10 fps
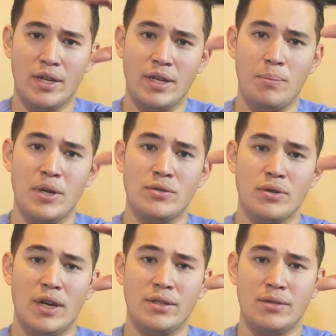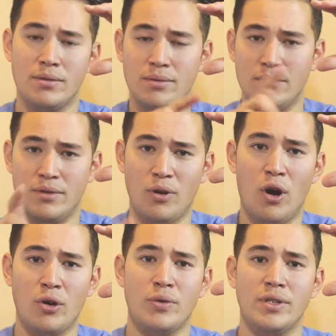he can visualize the
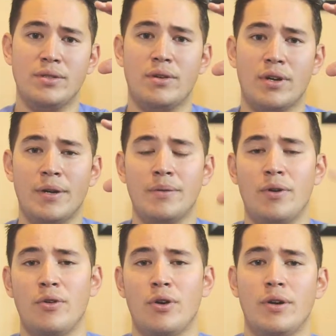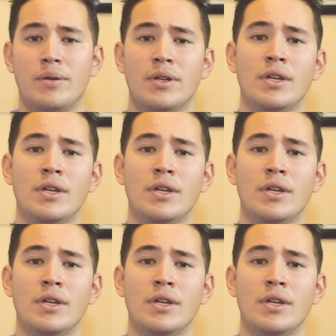arteries, okay, of your heart.